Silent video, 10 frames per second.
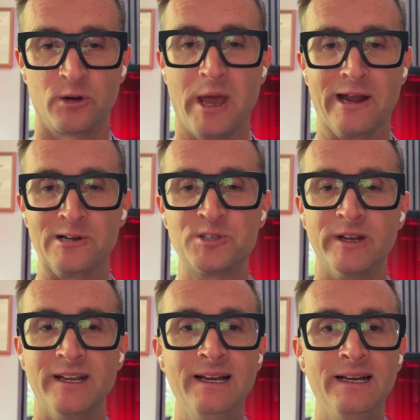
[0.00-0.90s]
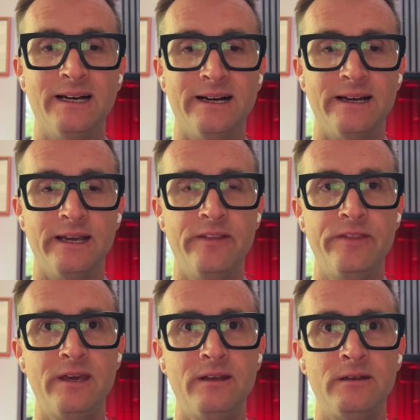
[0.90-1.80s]
patterns. But
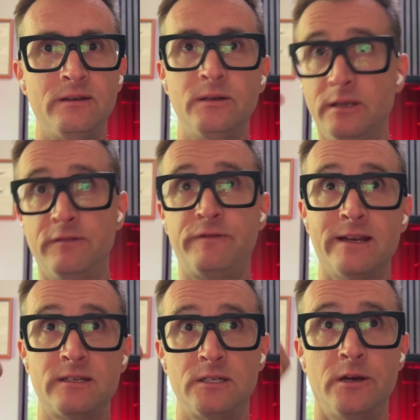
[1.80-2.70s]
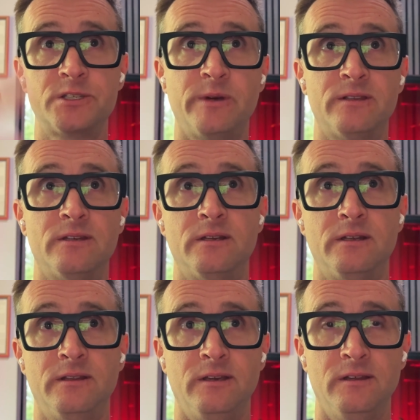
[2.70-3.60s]
and then, in fact, it talks about that
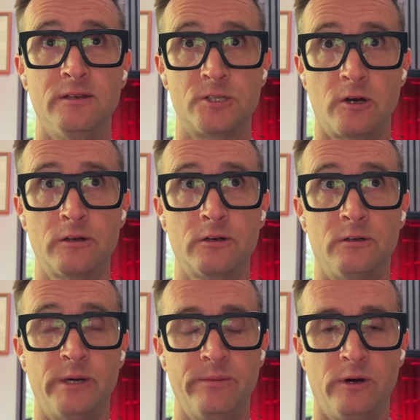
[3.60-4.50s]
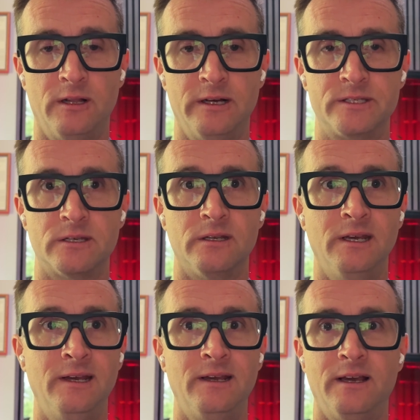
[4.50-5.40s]
in this article by Paul Hudson,
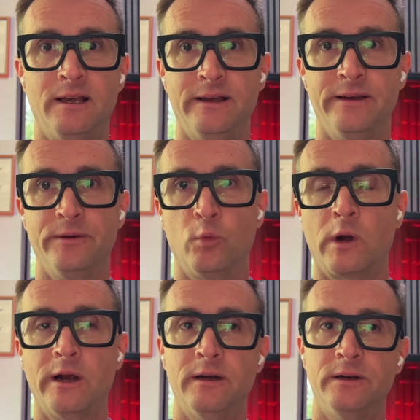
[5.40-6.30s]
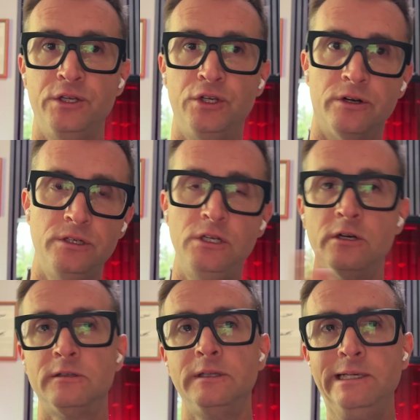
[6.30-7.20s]
where your
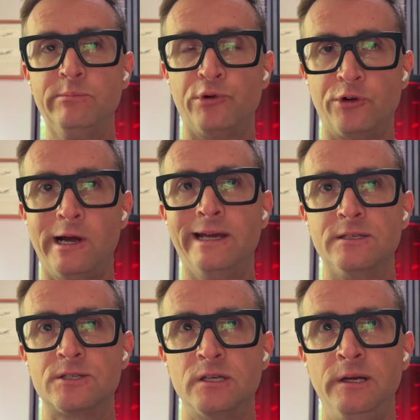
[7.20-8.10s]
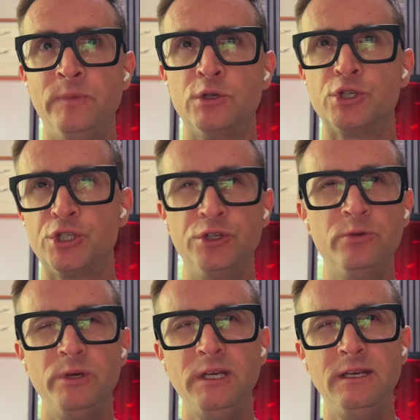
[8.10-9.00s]
yearly price
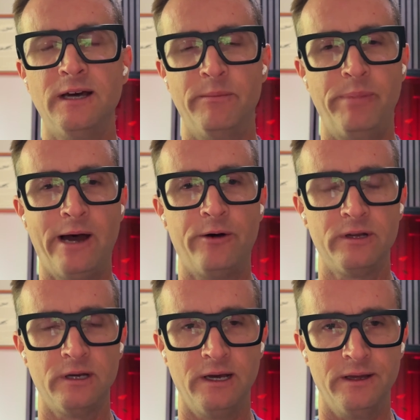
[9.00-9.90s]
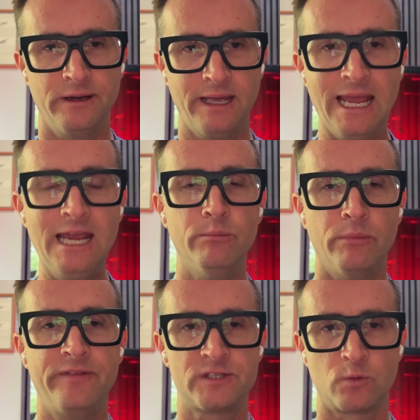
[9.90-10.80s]
should be about 8
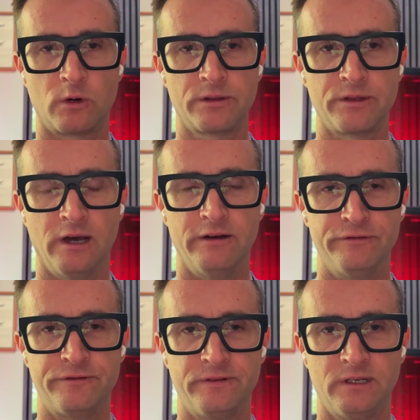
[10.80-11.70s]
months worth of